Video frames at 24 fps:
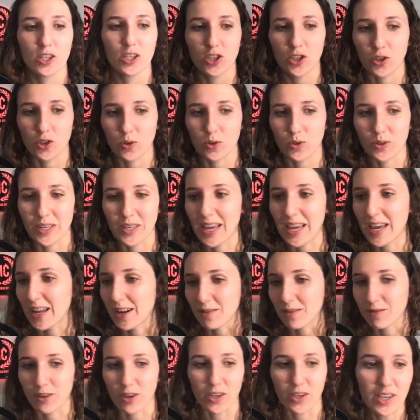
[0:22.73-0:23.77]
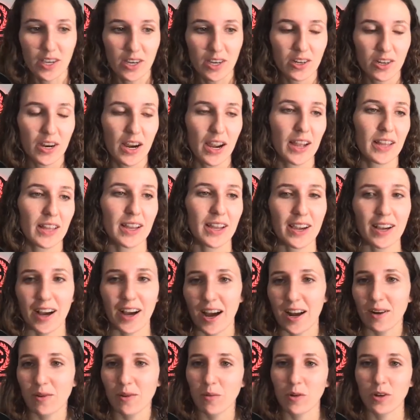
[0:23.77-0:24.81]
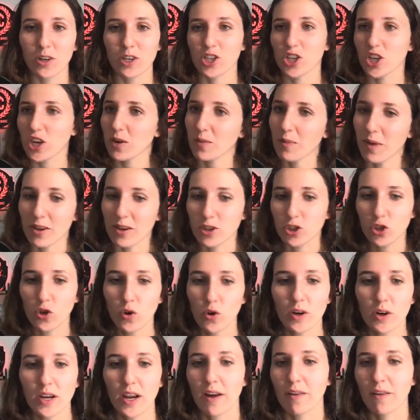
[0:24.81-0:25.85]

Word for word: to the end of the year and I kind of want to share my story.